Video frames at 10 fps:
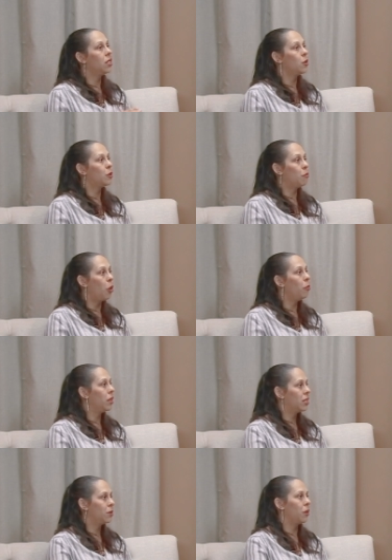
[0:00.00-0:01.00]
in those
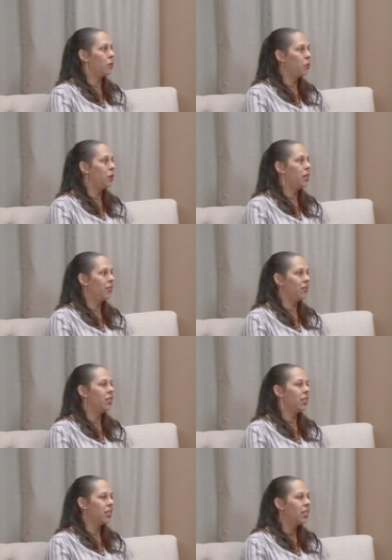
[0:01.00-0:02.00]
moments where we are
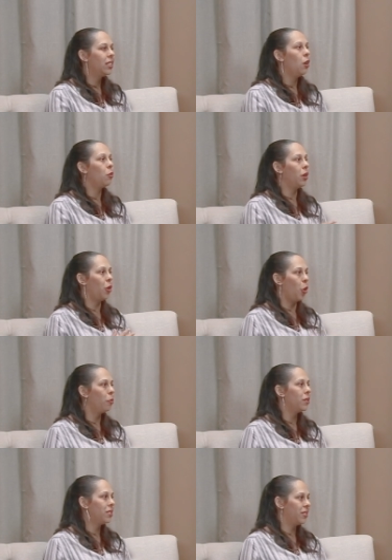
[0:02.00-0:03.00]
feeling like that, we are
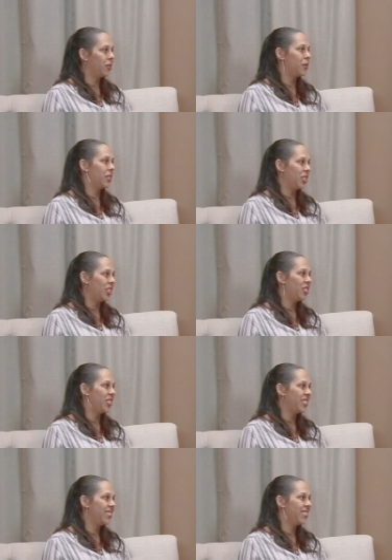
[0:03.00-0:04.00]
open to those
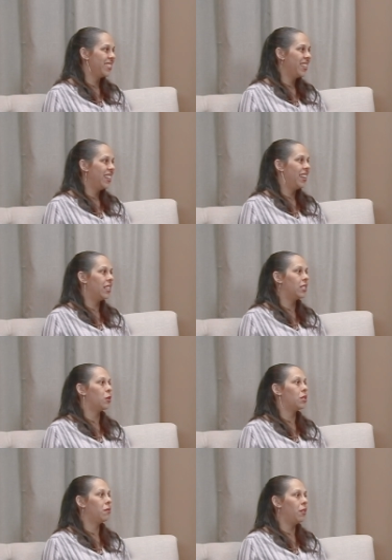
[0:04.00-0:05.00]
suggestions. Mm-hmm. And yeah. so
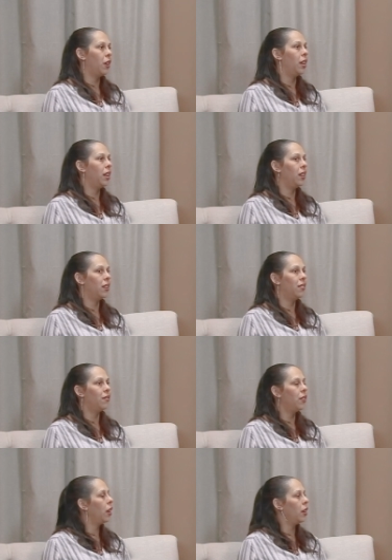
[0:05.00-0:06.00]
it's a very
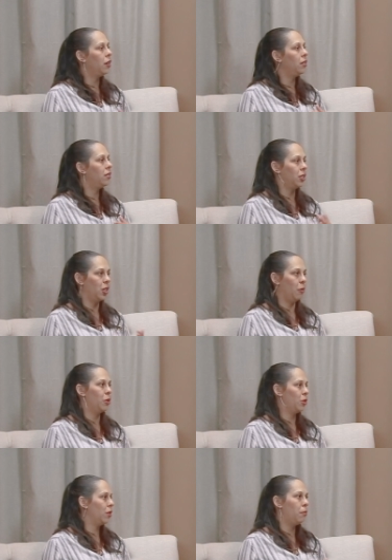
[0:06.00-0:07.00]
very good
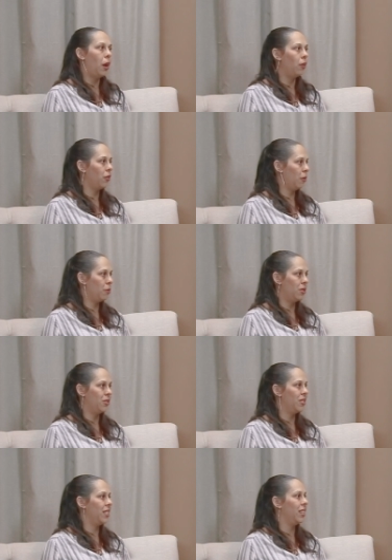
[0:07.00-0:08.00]
opportunity, powerful
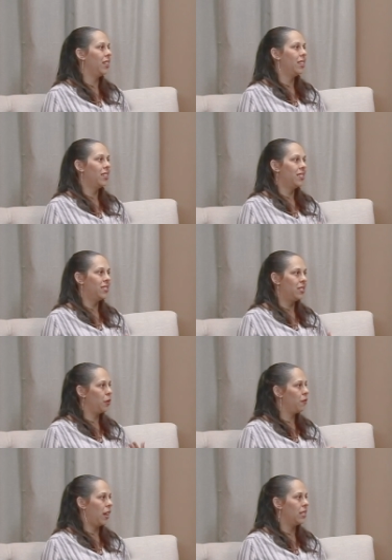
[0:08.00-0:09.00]
opportunity mm-hmm.
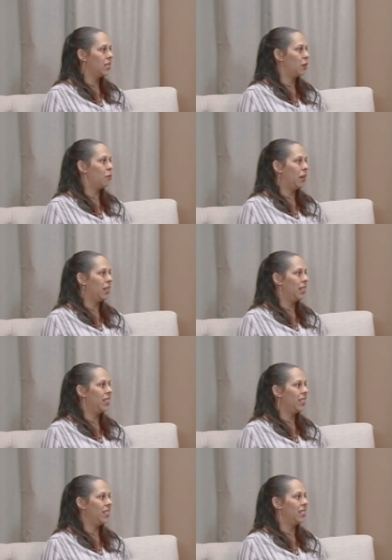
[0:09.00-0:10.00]
to invite
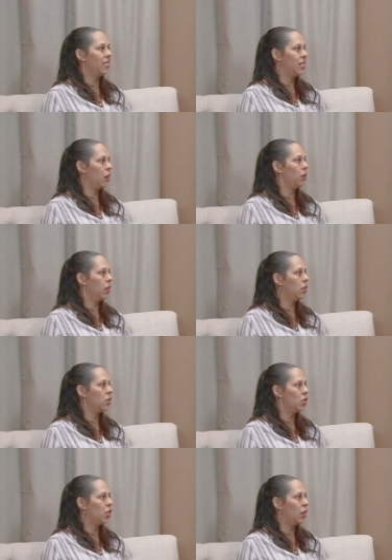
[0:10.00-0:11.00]
somebody into that
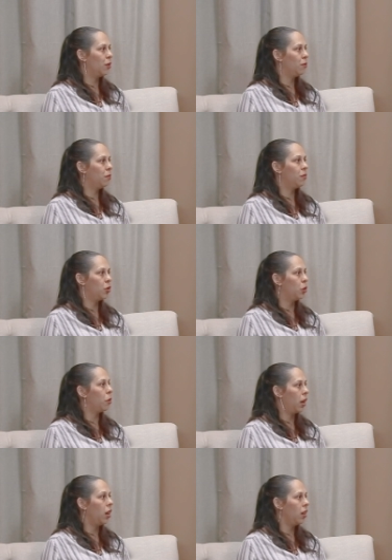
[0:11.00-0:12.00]
relationship yeah. through
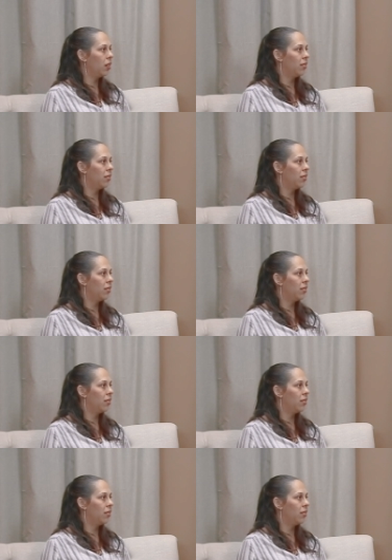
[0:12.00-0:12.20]
prayer.